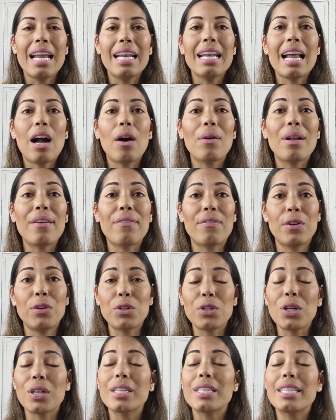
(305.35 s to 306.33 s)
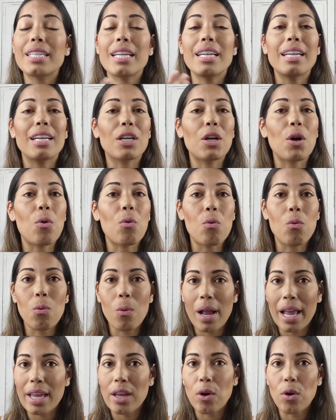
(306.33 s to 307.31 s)
Now, if you start seeing it go
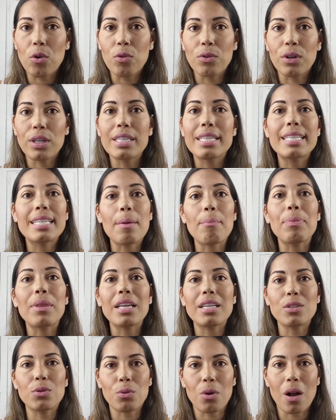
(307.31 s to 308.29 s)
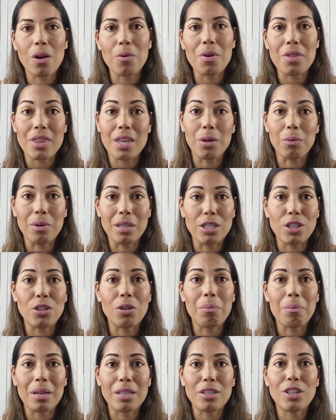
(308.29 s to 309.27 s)
way over, something's wrong with the
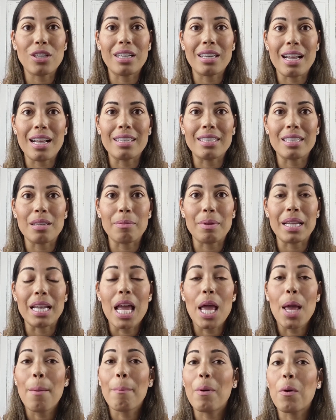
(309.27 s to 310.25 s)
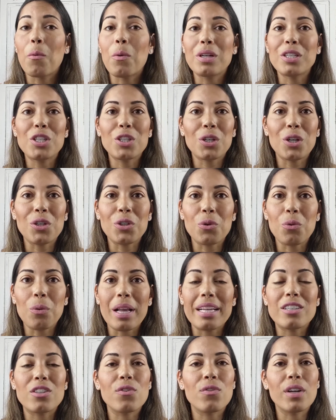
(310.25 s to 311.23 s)
original budget and estimate. But once you're
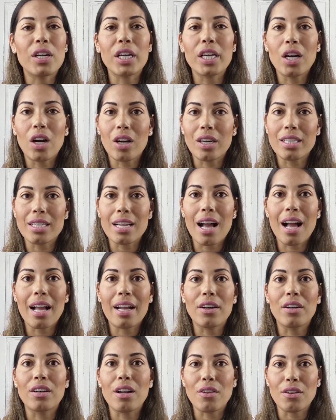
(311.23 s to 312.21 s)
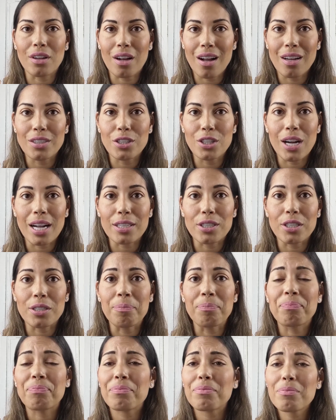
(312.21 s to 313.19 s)
underway, it's very hard to hire another contractor
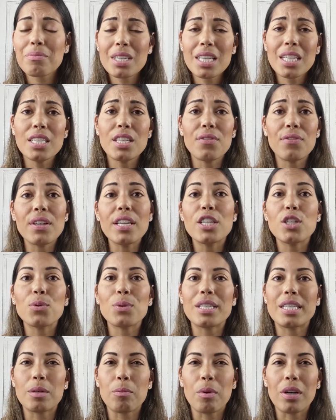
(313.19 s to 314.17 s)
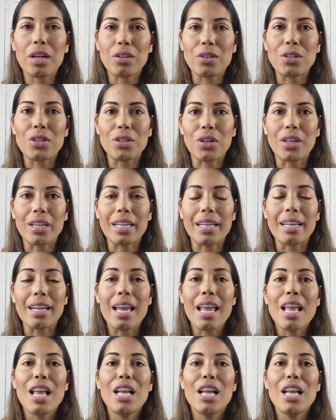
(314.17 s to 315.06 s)
to finish what someone else started.